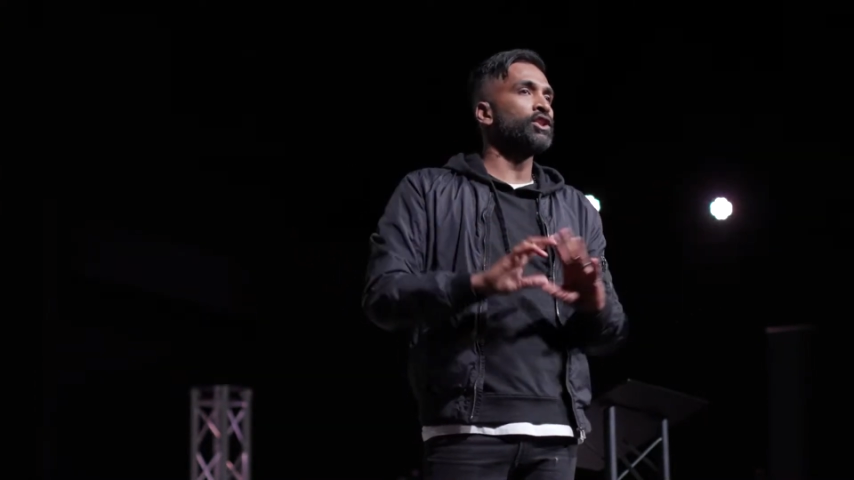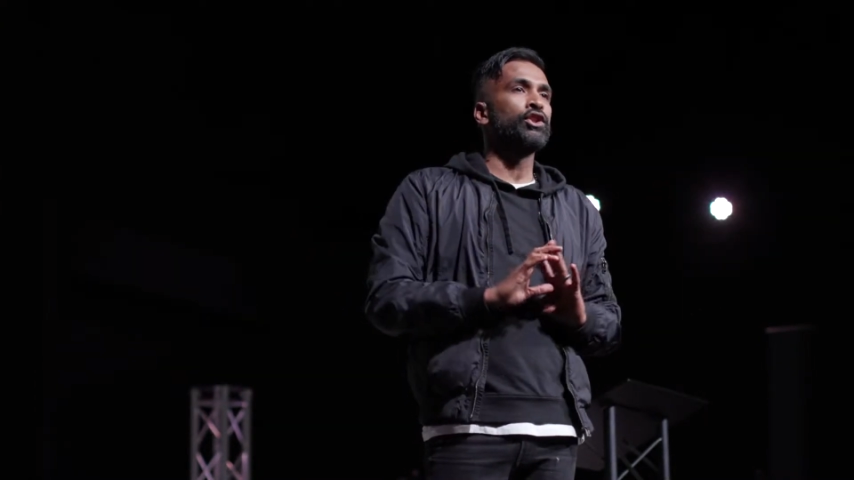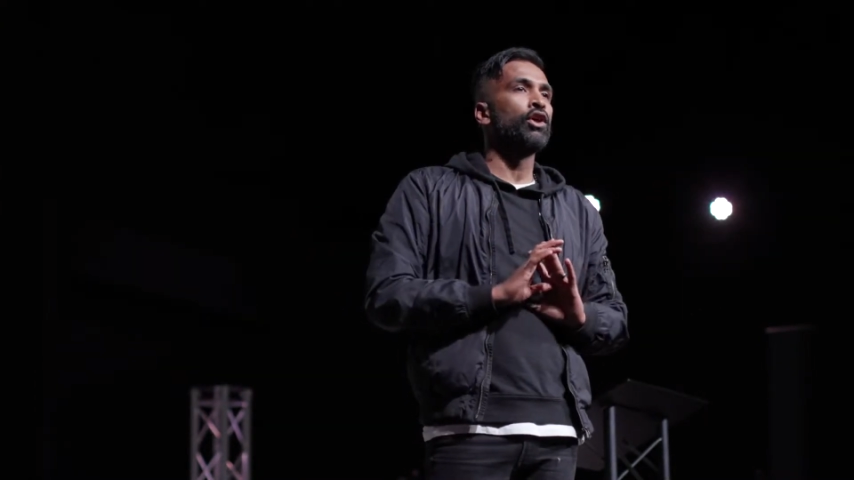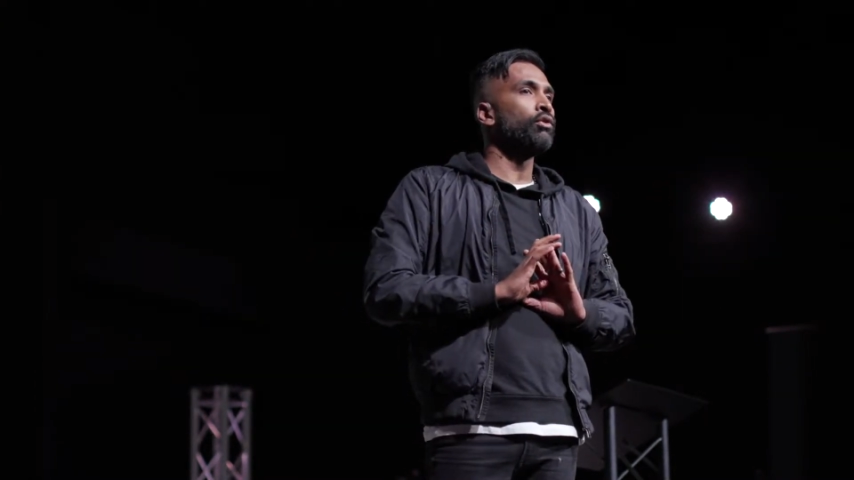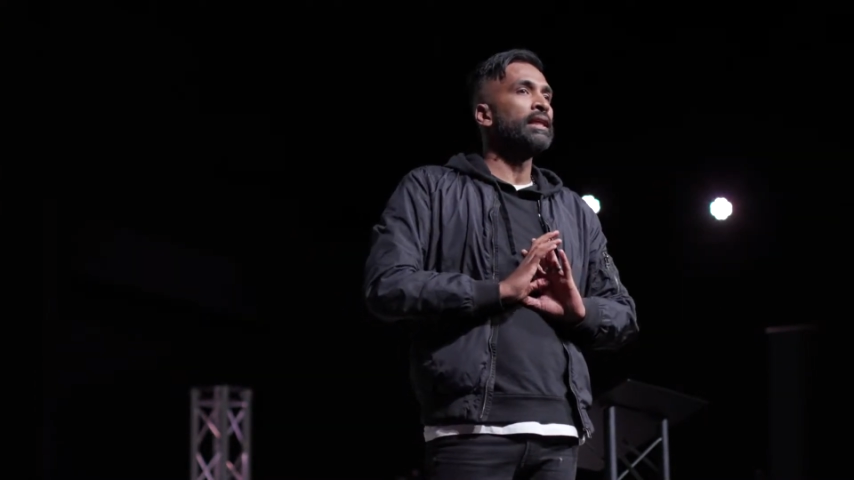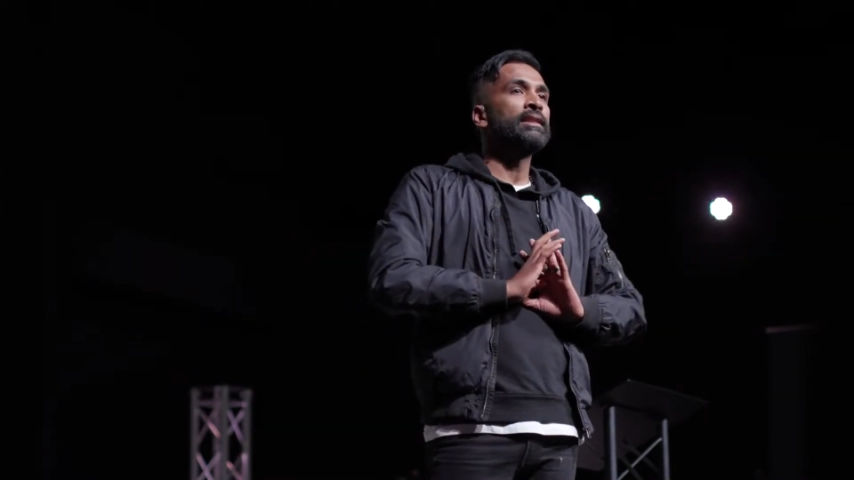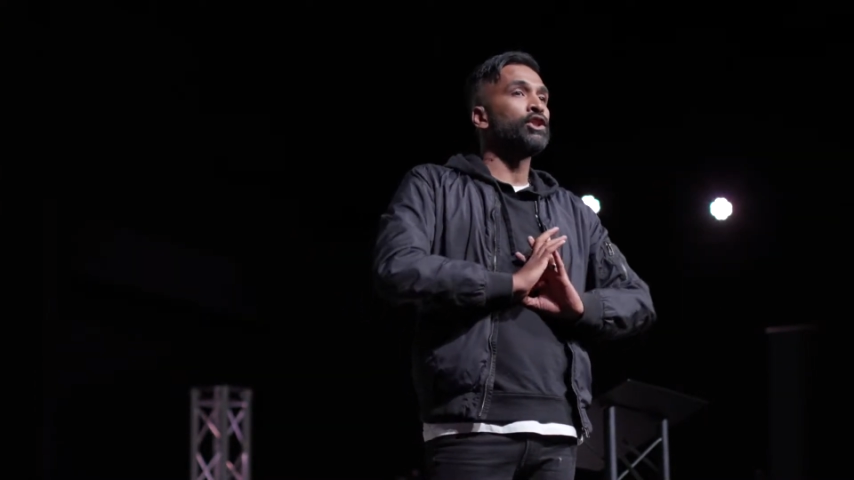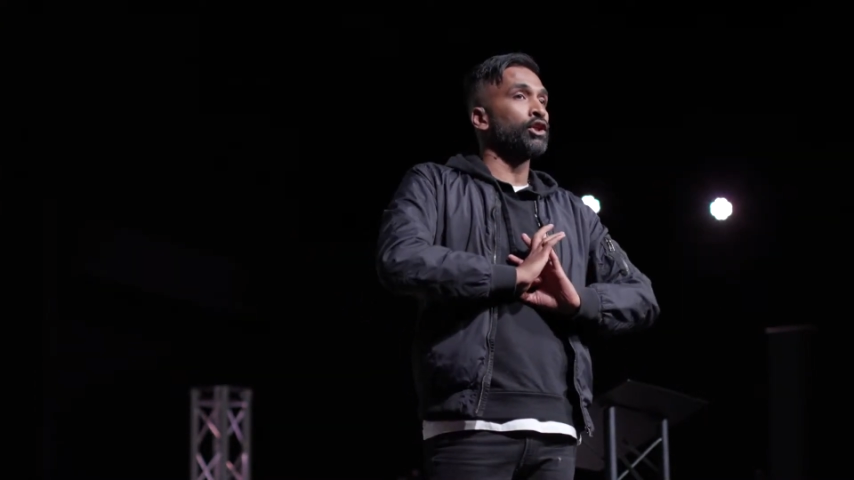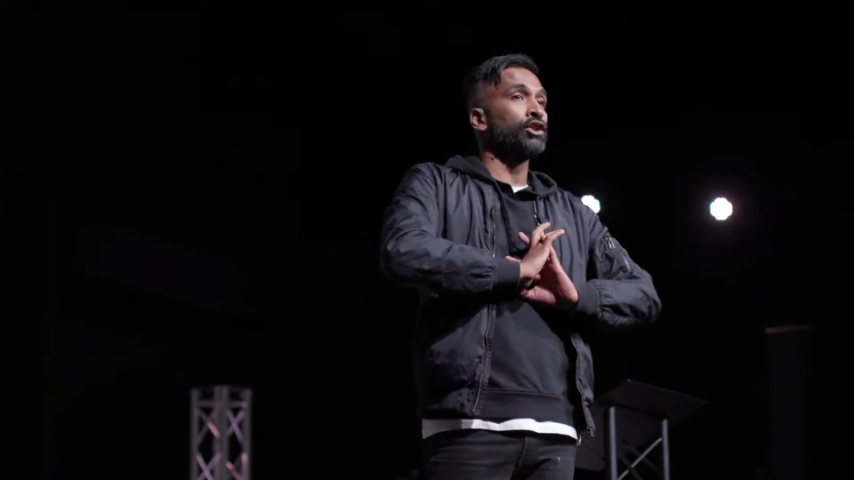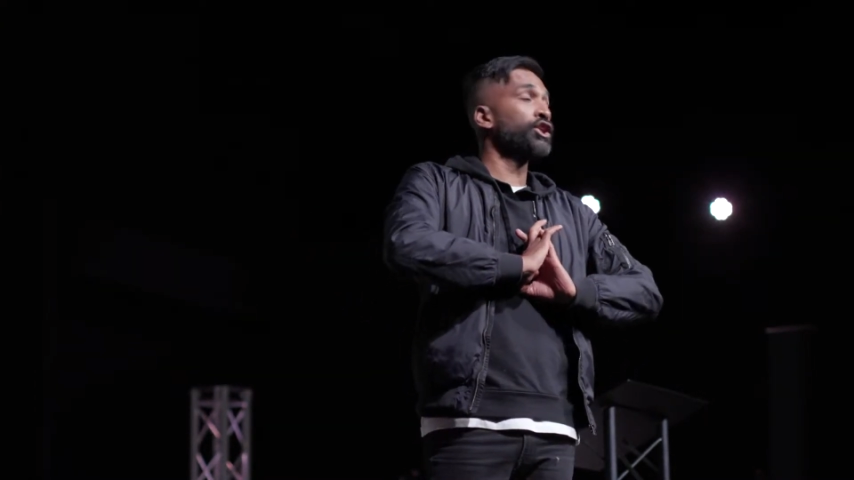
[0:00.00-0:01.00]
you don't need the
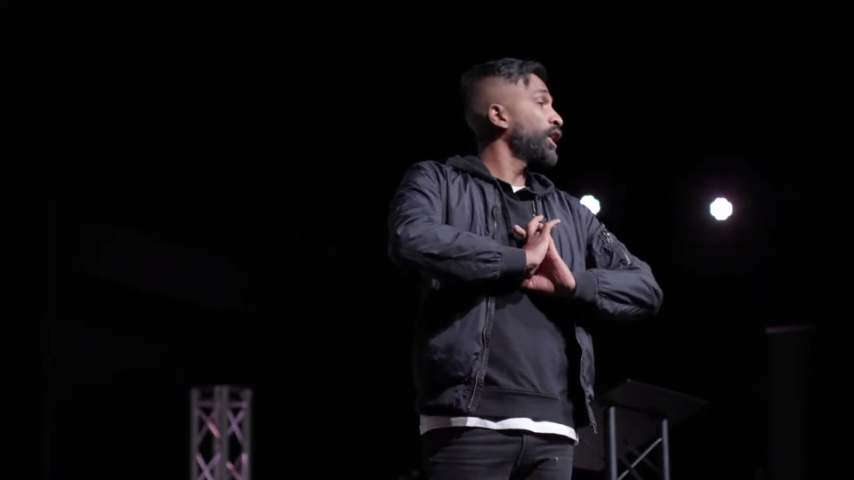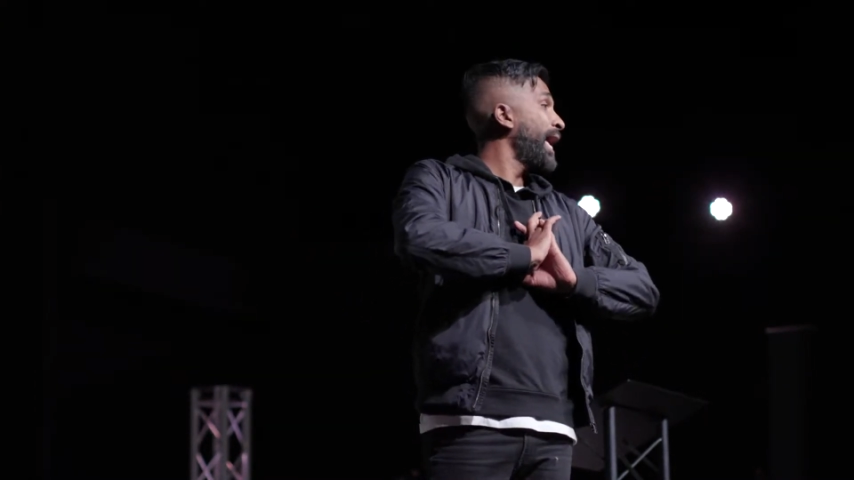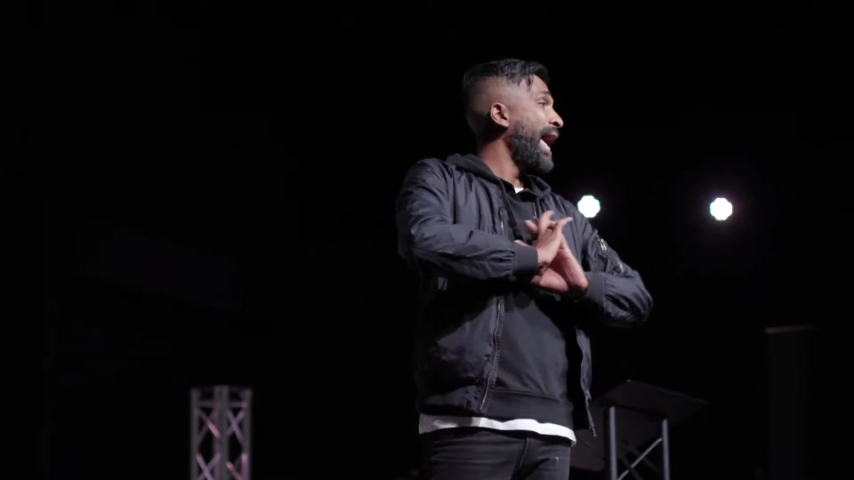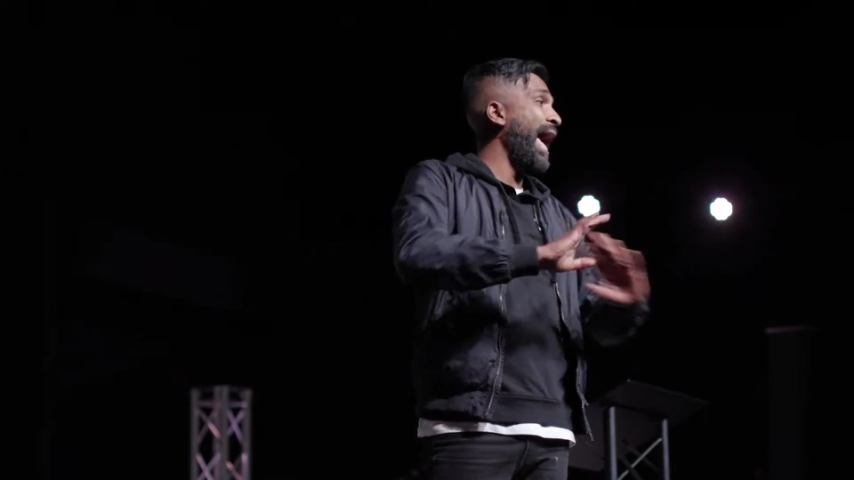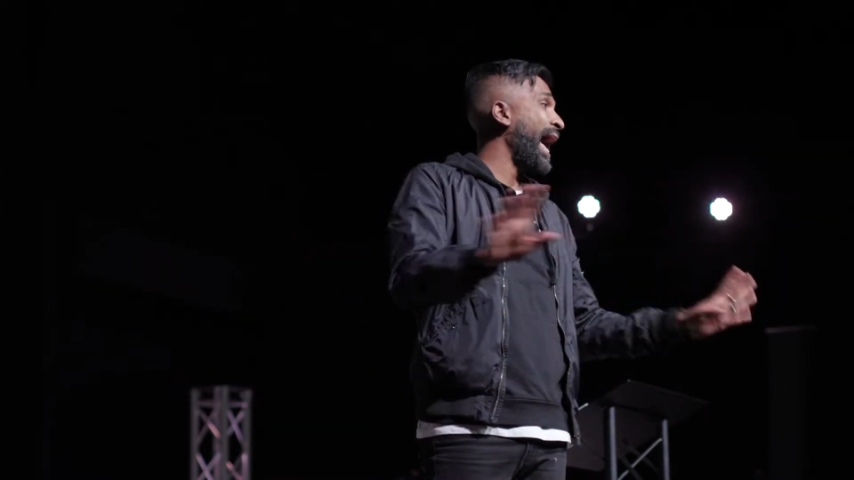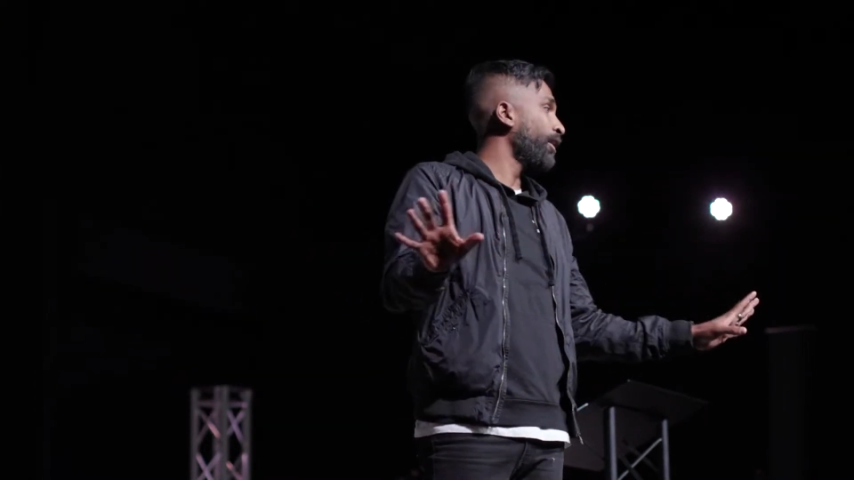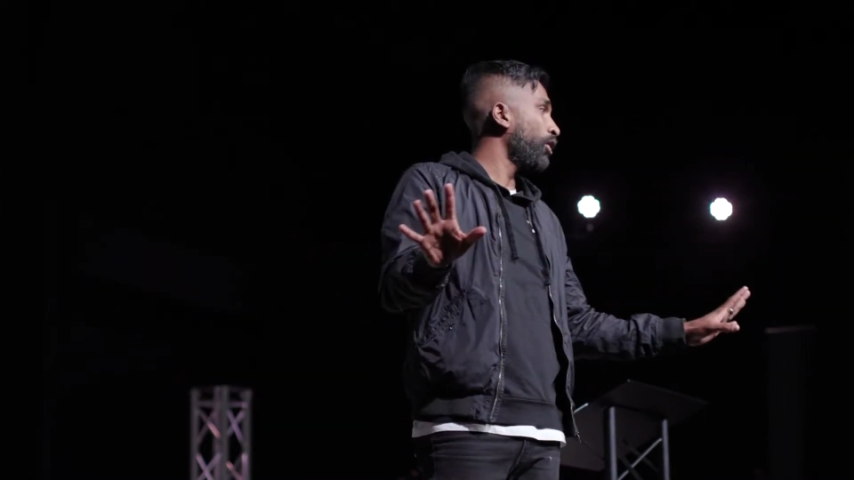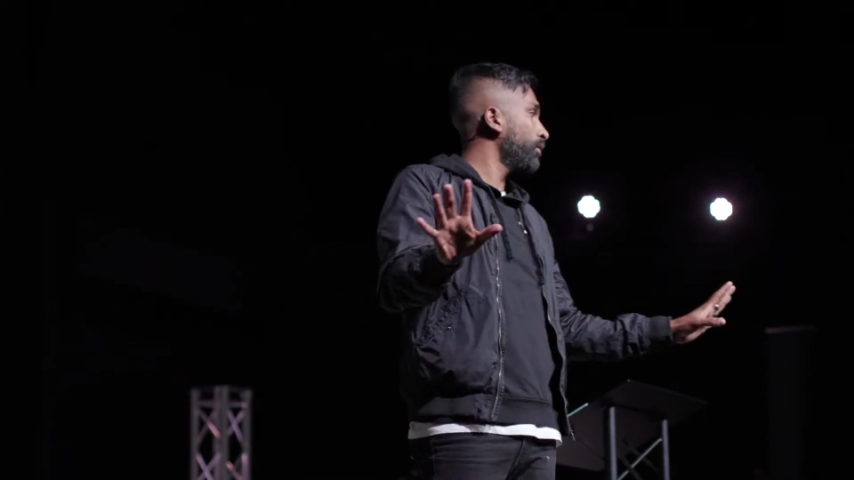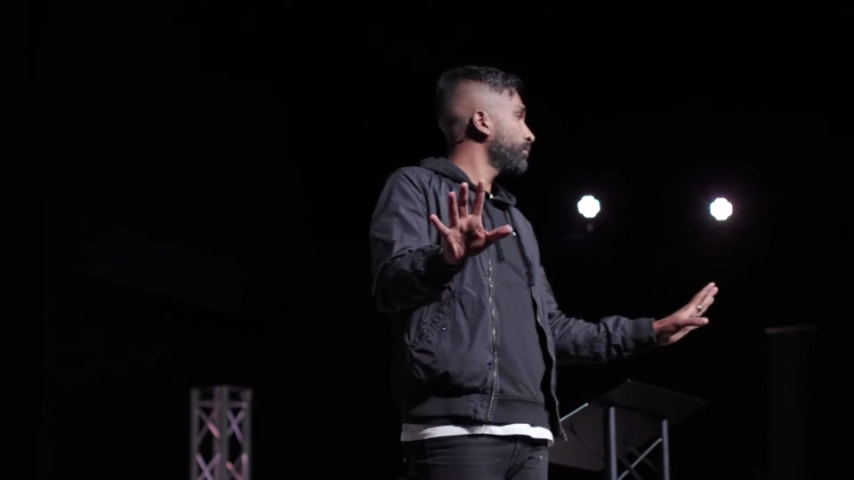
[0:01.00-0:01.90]
church at all.